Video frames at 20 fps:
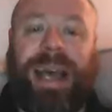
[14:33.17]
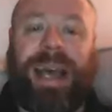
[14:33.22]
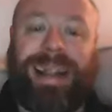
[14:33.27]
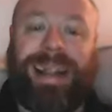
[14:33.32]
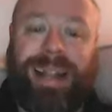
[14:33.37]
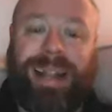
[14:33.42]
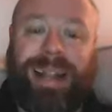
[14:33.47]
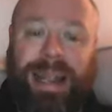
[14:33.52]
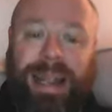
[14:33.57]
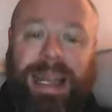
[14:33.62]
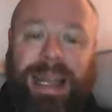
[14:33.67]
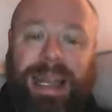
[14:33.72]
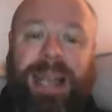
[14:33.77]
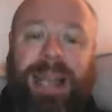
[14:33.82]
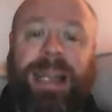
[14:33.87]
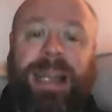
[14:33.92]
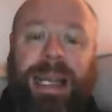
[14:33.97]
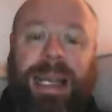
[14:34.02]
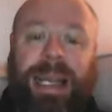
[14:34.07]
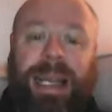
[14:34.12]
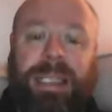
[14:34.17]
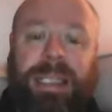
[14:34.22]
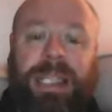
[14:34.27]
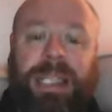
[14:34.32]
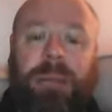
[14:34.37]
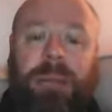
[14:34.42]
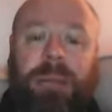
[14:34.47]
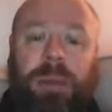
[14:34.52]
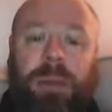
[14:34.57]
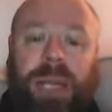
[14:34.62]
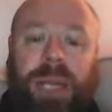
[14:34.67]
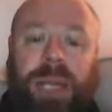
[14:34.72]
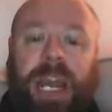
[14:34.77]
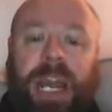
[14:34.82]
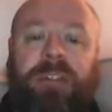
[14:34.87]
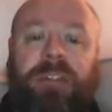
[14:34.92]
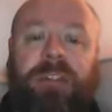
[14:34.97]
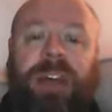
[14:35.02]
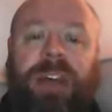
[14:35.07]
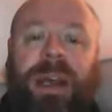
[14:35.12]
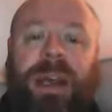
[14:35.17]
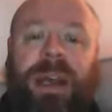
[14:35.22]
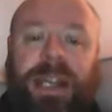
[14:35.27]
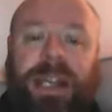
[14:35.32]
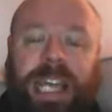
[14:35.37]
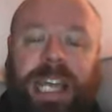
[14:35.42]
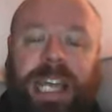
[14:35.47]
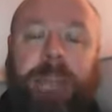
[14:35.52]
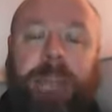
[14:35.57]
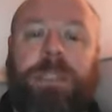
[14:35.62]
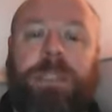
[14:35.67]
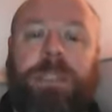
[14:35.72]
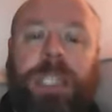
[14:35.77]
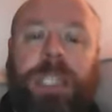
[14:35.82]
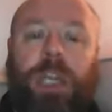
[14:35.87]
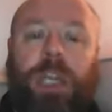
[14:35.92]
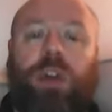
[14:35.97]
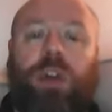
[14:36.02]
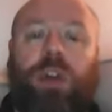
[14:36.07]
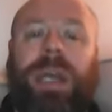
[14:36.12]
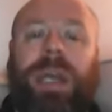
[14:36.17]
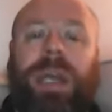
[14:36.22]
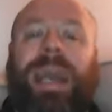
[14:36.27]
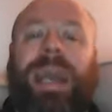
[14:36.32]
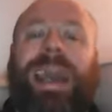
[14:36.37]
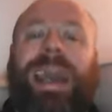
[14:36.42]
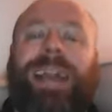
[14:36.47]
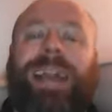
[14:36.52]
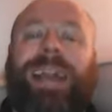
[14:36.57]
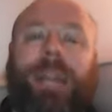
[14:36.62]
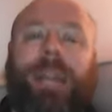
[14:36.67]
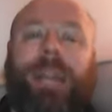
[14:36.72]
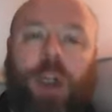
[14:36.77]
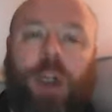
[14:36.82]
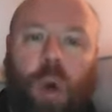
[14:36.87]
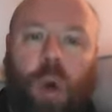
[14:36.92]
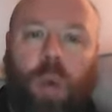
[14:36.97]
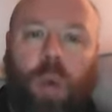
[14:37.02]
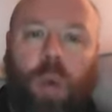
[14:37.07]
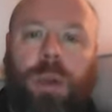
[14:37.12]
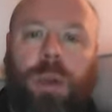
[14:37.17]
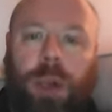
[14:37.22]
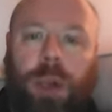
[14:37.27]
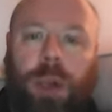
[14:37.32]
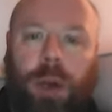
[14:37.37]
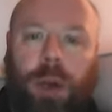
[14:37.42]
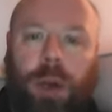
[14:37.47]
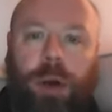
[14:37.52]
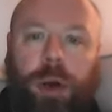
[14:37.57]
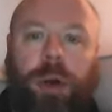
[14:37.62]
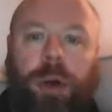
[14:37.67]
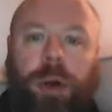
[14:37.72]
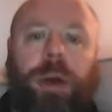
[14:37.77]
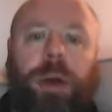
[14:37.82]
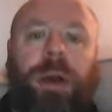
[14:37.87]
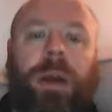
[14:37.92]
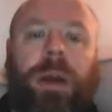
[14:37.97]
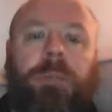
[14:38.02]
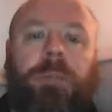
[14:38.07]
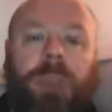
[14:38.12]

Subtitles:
And then the ECMWF keeps the UK in the colder air